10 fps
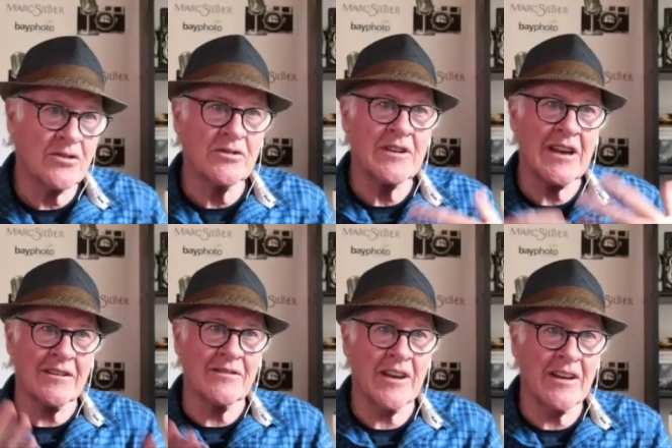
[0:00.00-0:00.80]
you should
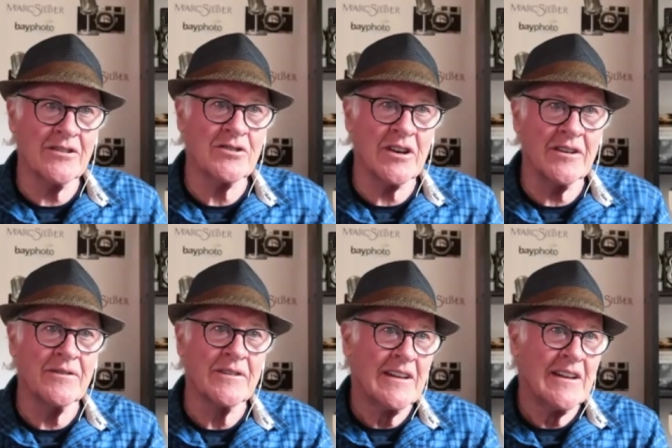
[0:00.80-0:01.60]
take advantage
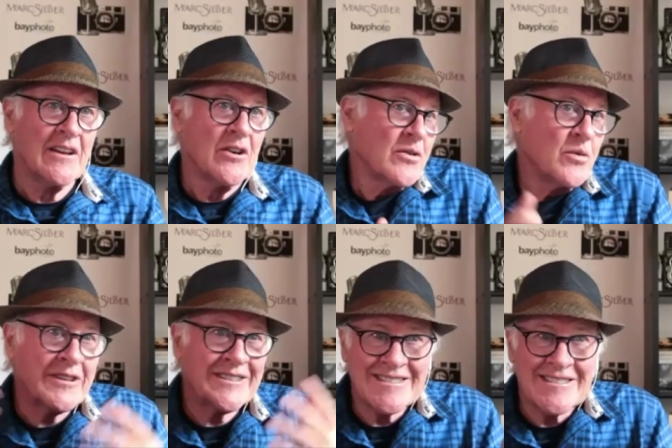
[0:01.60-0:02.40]
of.
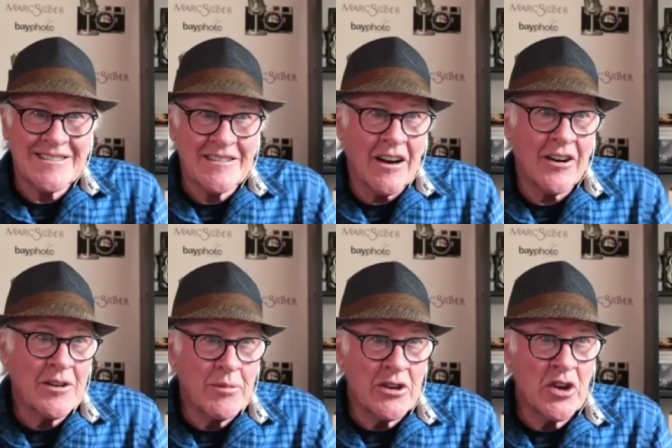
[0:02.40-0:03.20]
What's
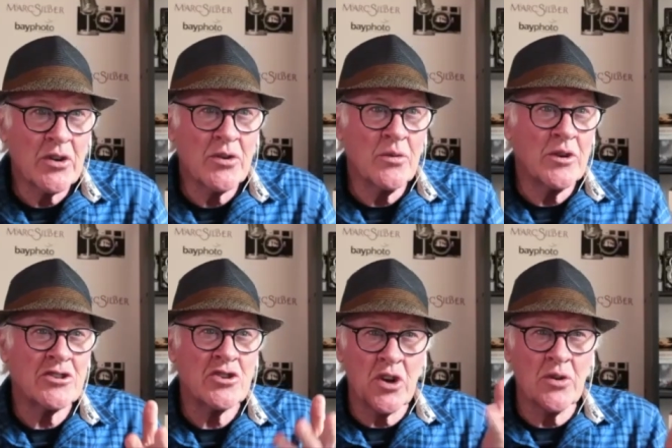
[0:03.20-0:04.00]
already been known,
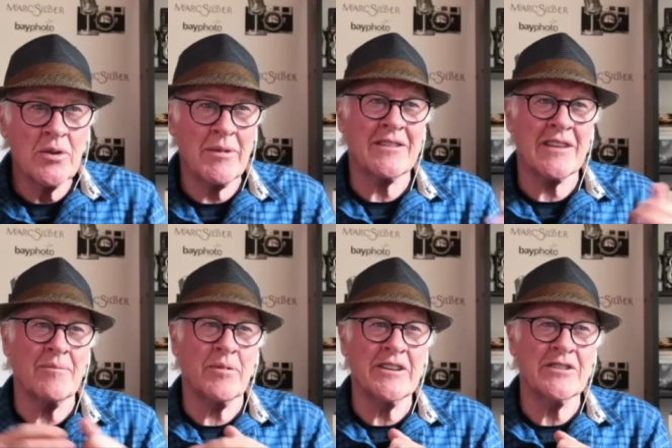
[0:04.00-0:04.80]
what's known about
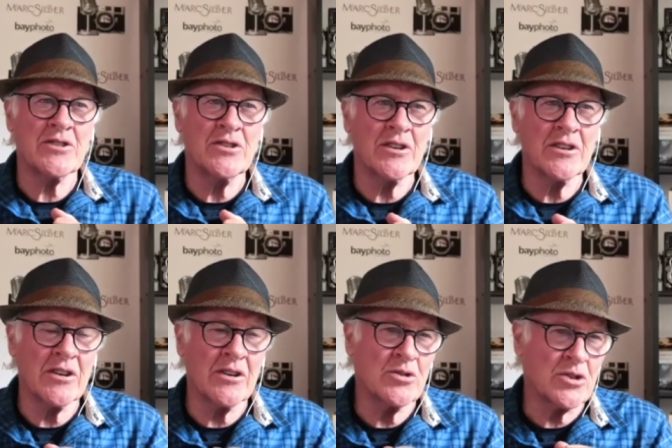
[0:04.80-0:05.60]
that place that you're going to
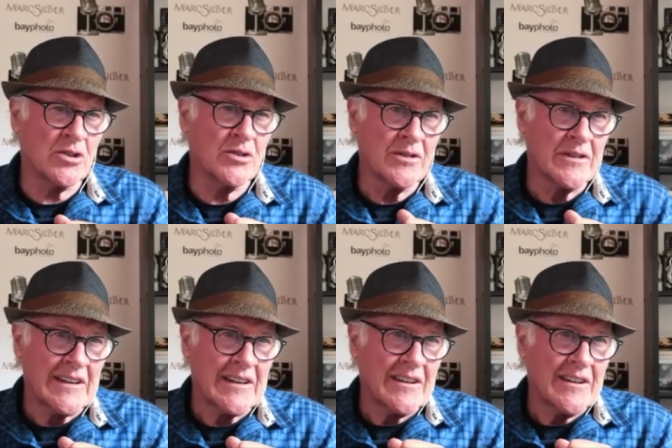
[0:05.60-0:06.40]
go shoot.
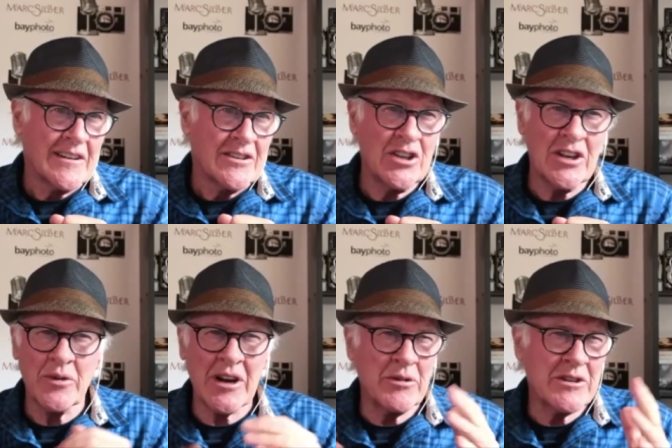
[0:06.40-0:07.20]
Yeah. You know,
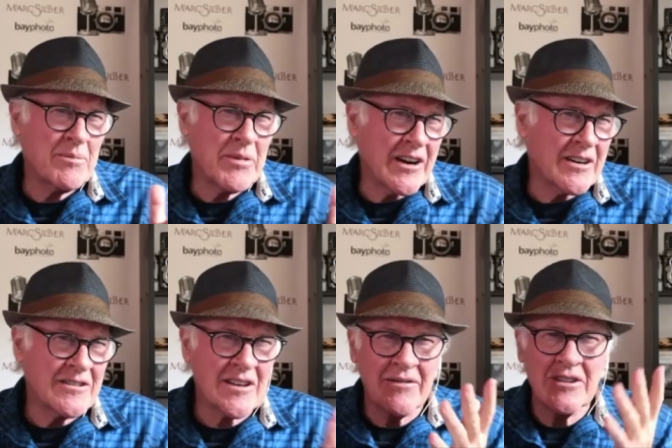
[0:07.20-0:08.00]
when I went to
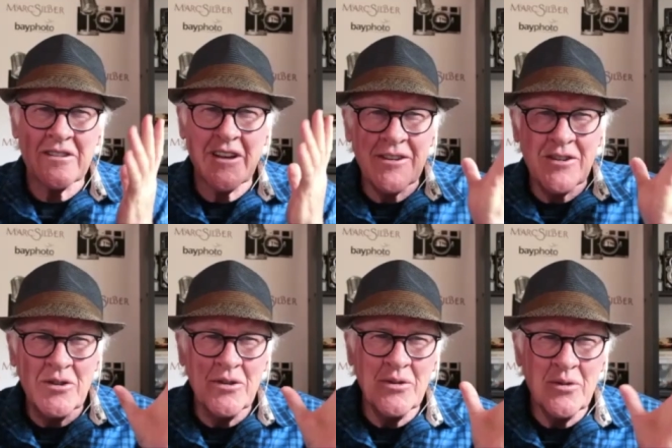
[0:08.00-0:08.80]
Paris, obviously I
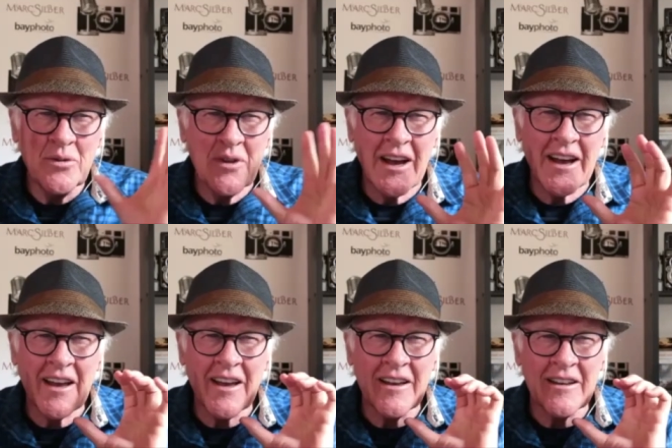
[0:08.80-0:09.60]
knew
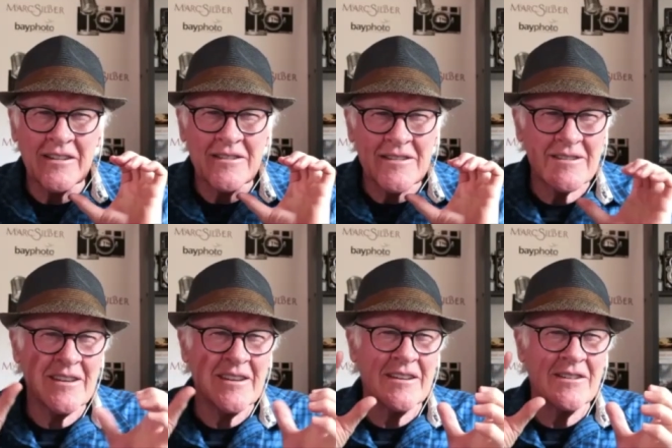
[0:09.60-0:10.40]
I had
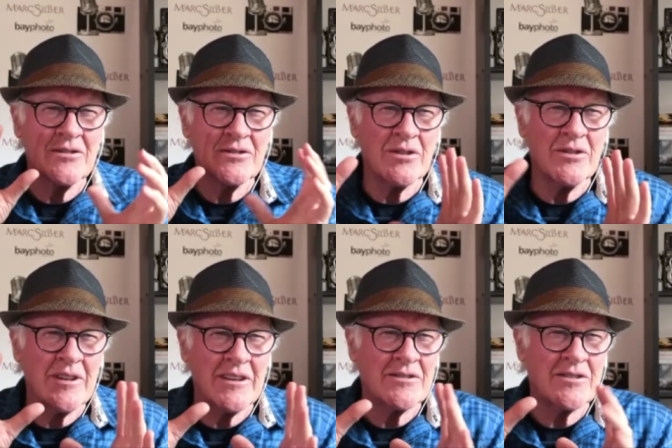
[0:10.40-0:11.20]
seen certain
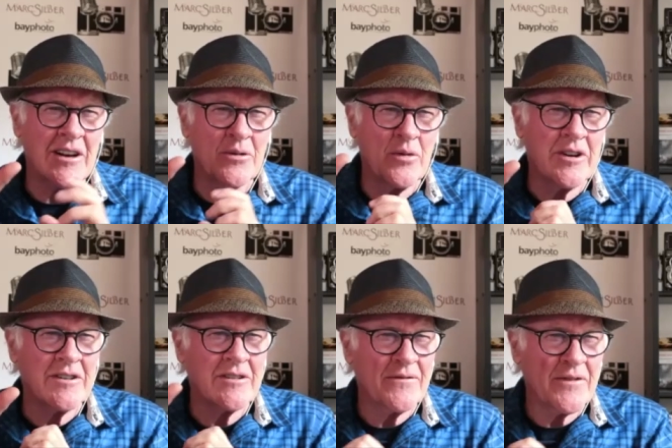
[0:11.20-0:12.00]
things that I
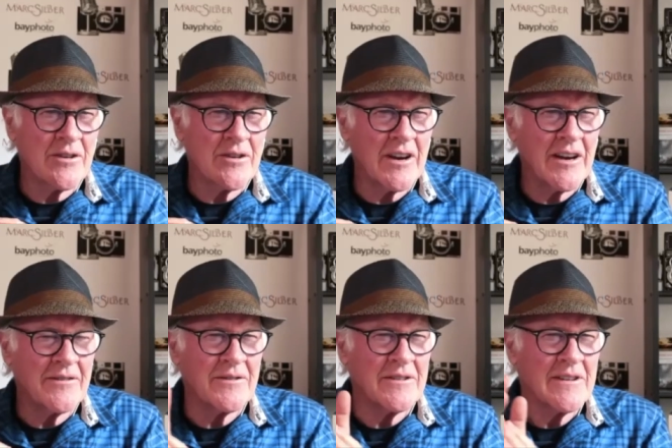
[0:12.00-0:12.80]
wanted to
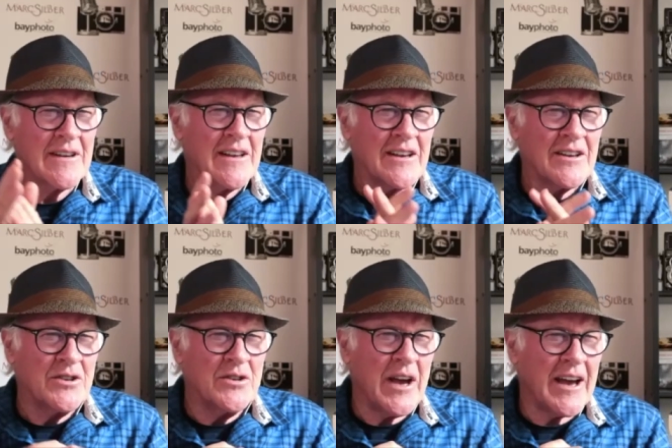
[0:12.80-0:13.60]
photograph. And yeah.
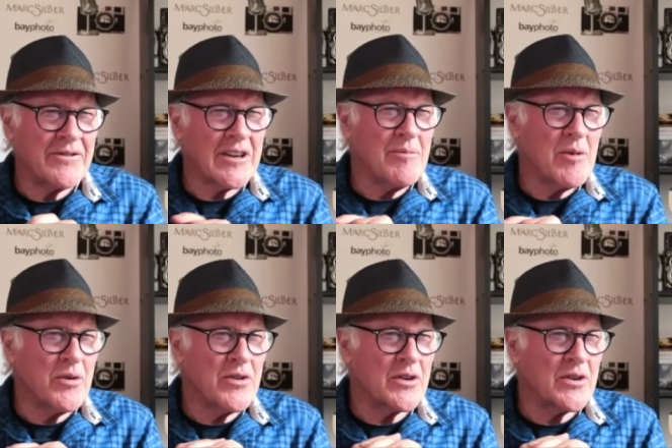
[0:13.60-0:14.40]
you have to come
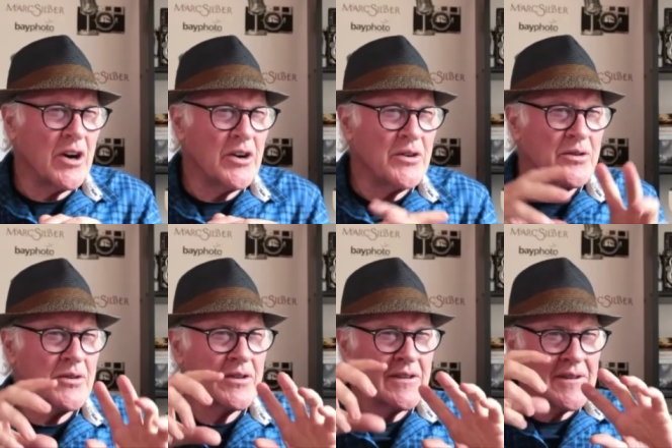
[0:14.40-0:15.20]
up with your
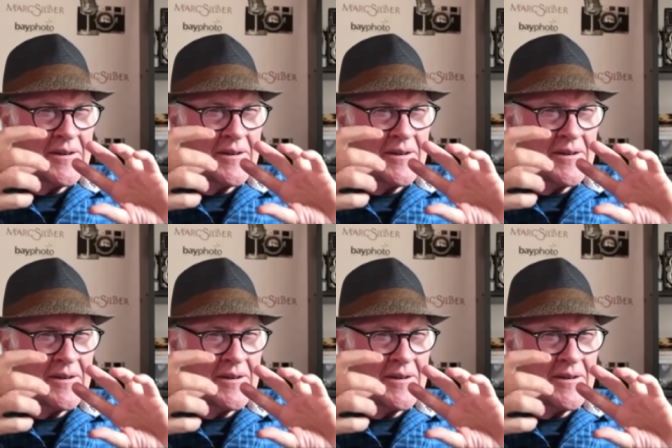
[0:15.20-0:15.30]
own